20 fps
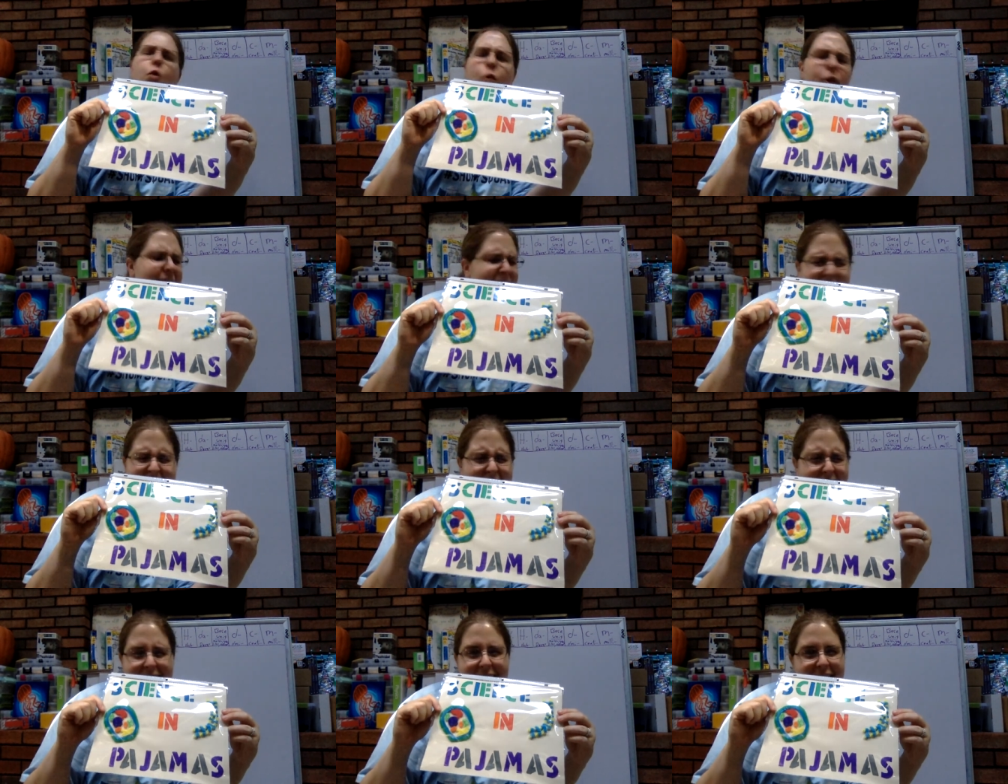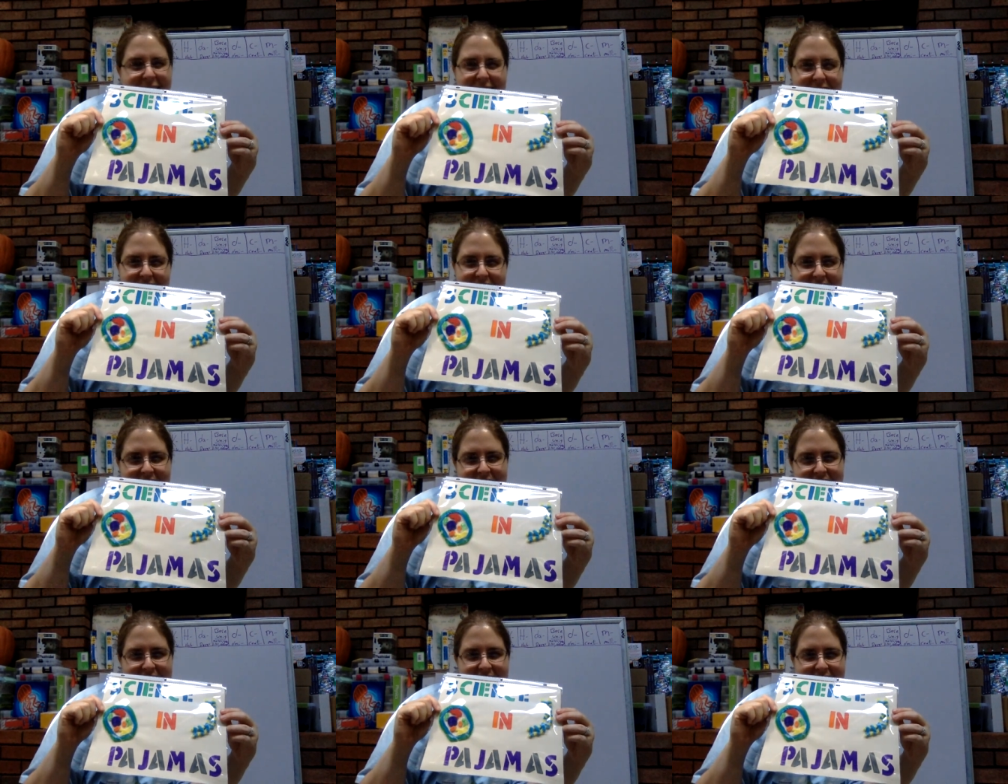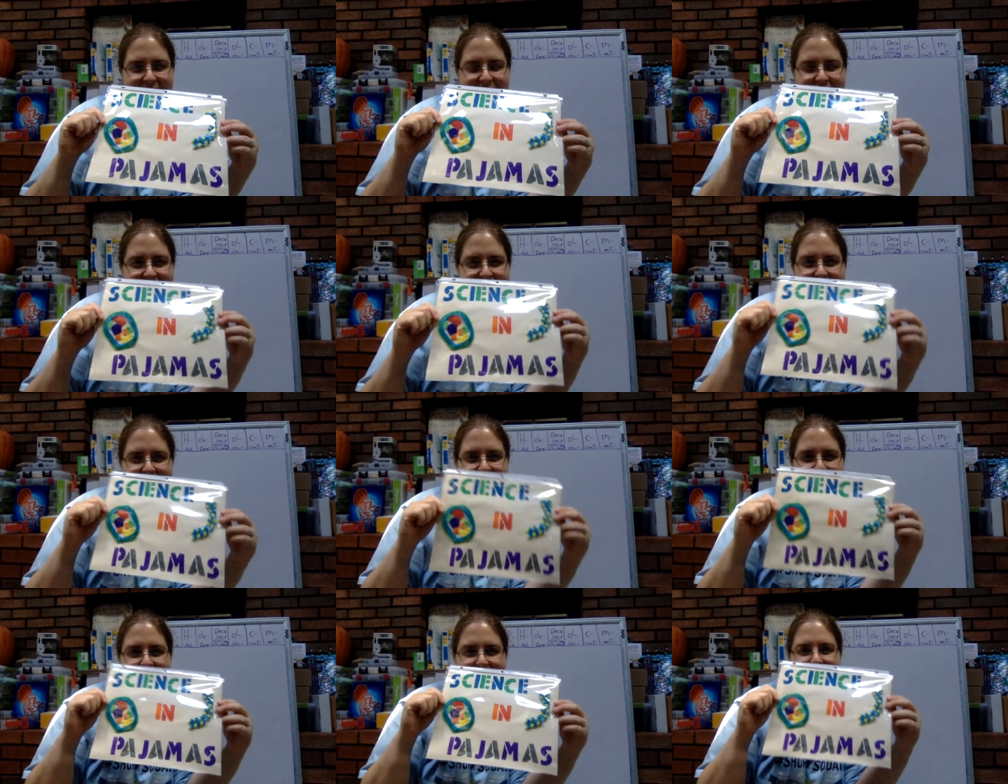Oh, yeah.
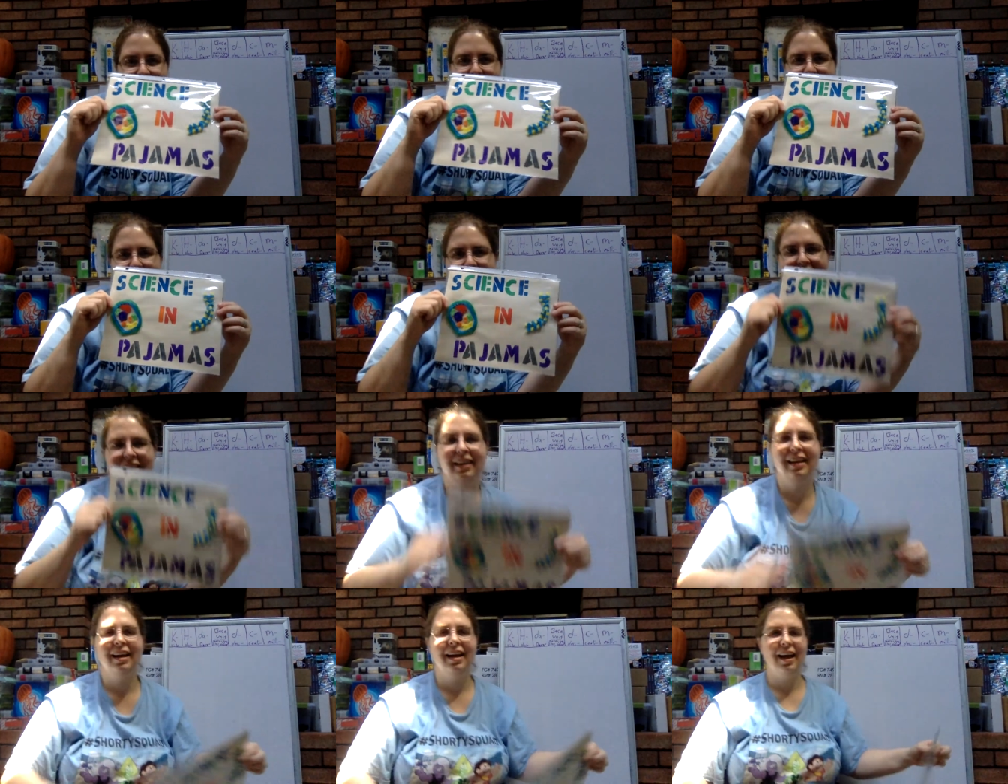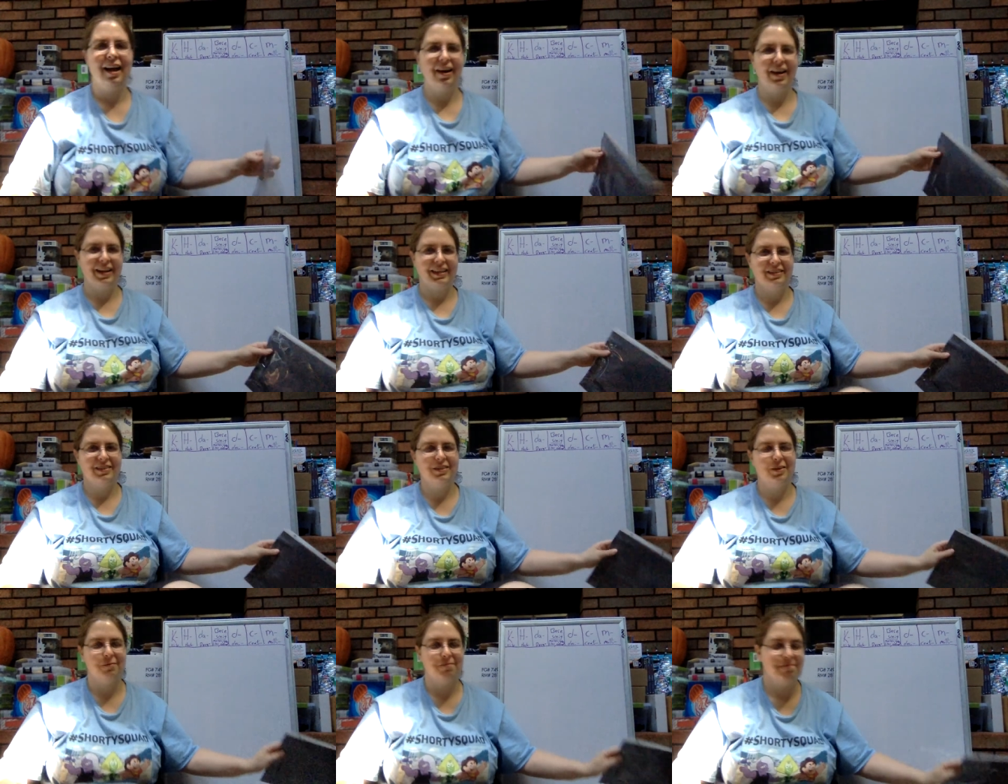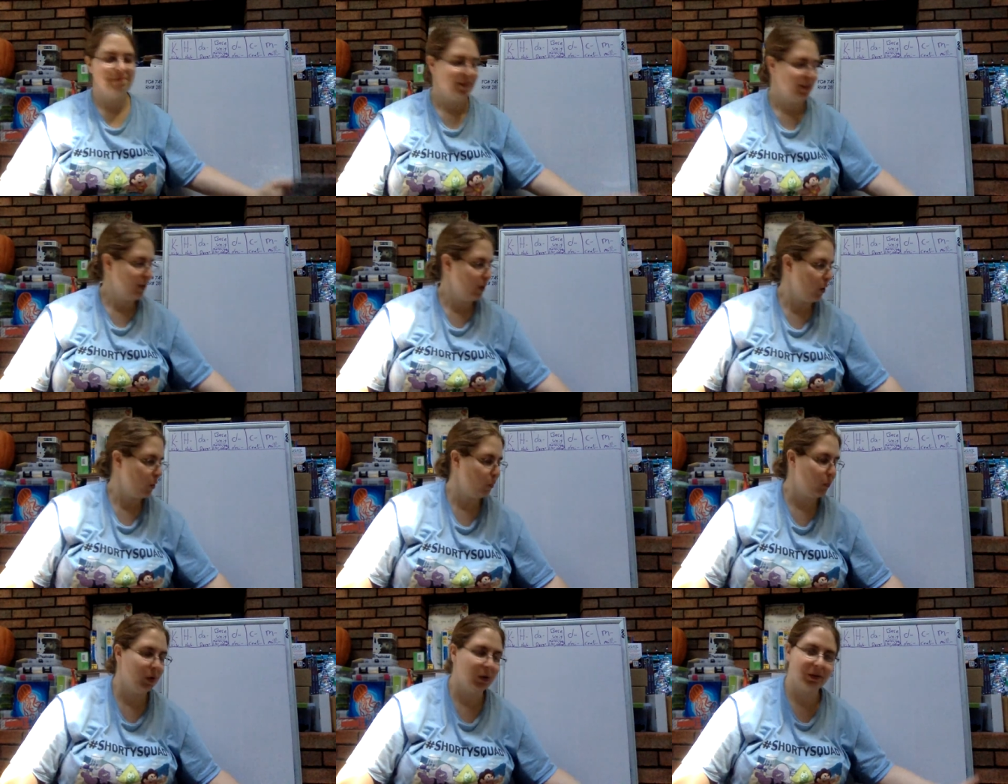All right, so
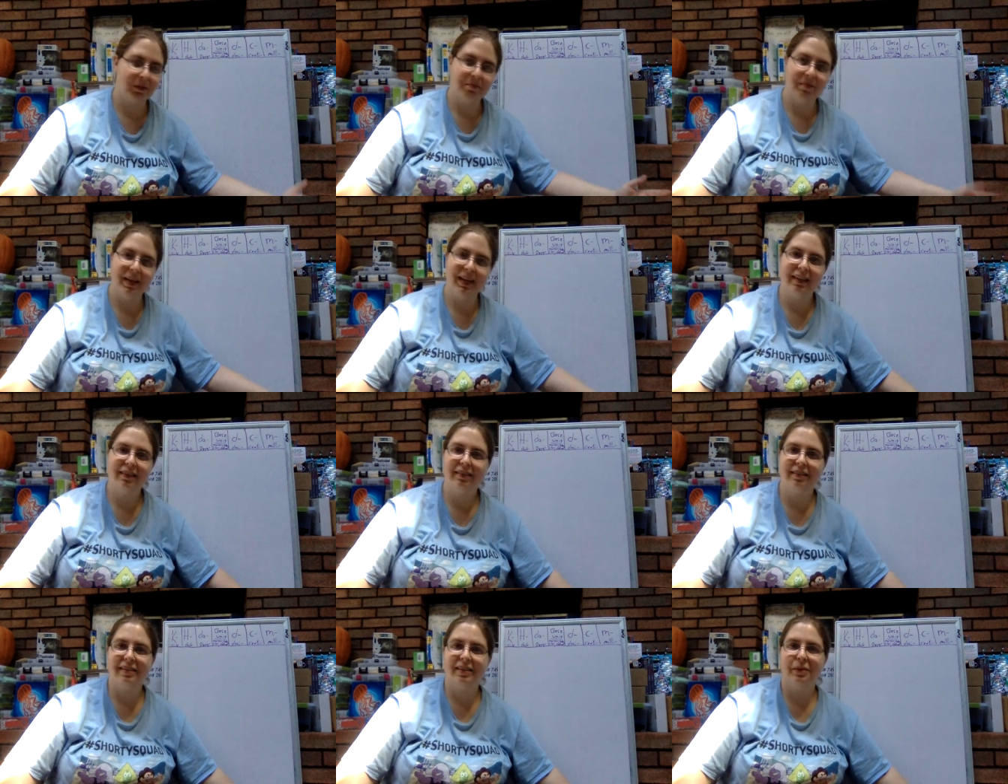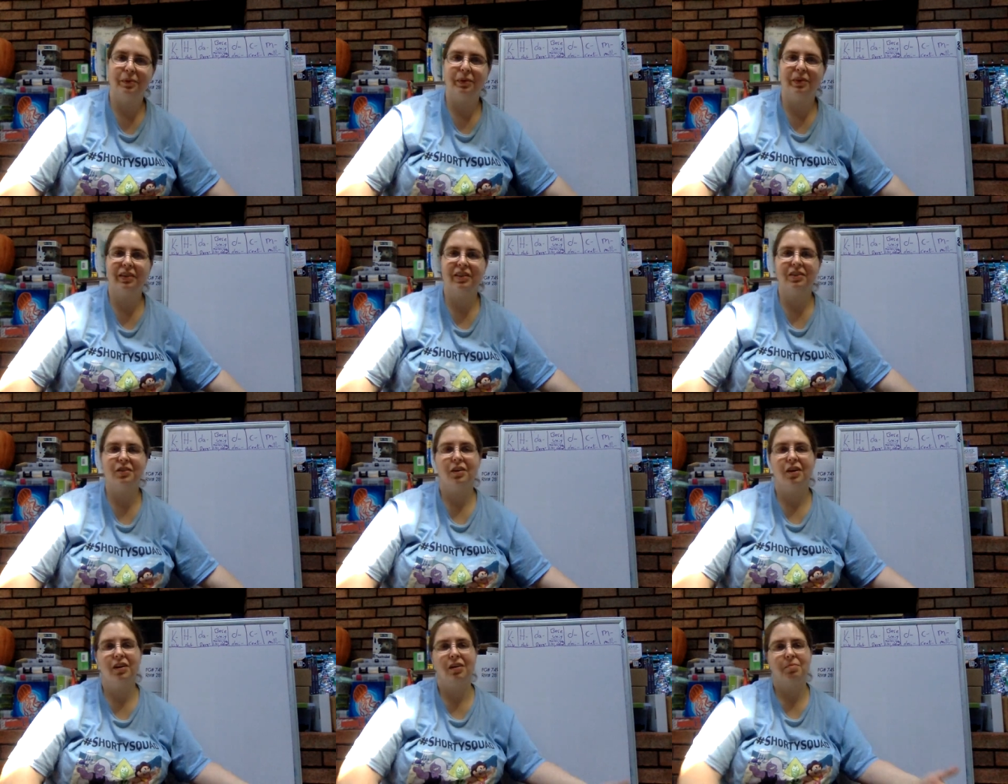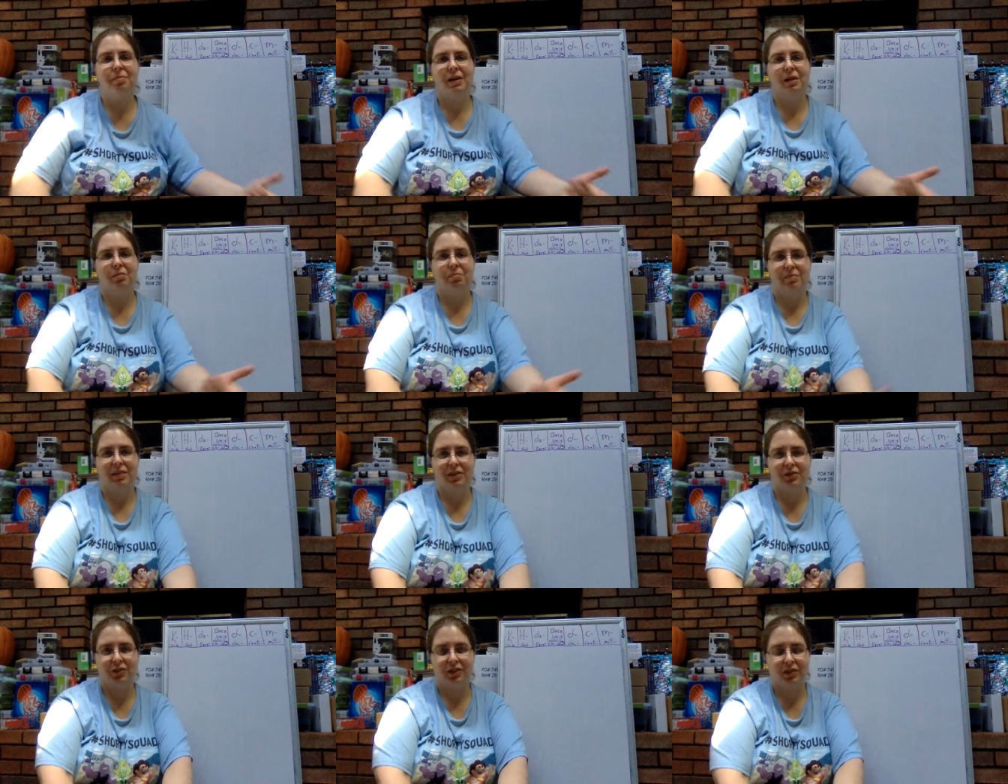welcome back. Today we're going to talk about
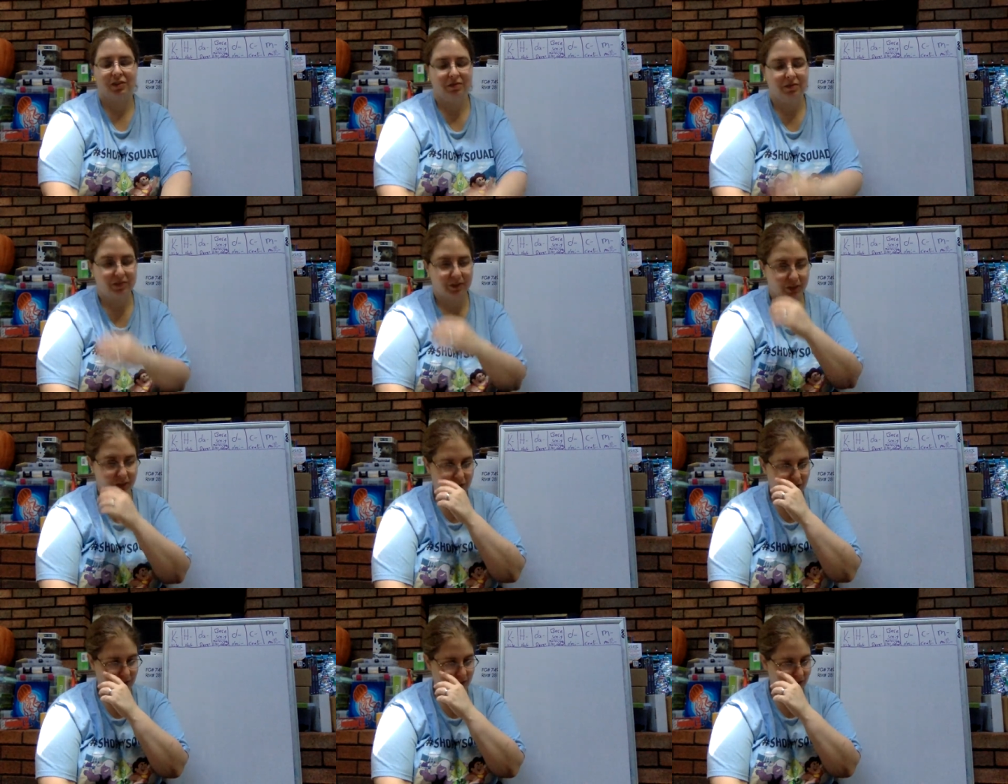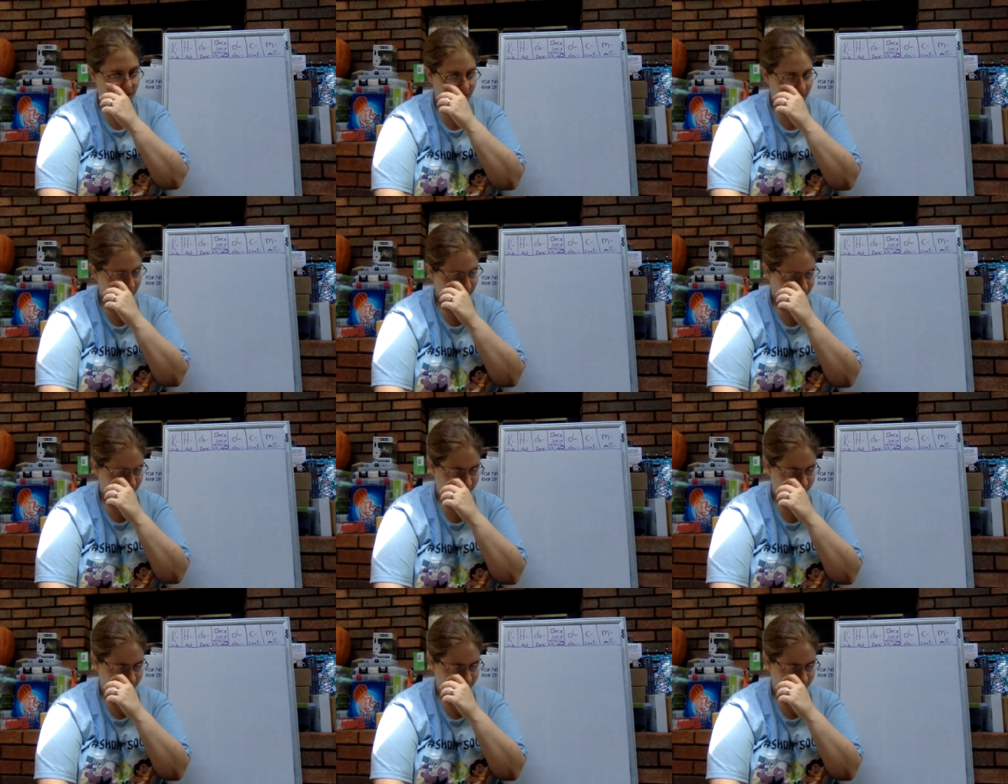metric conversions.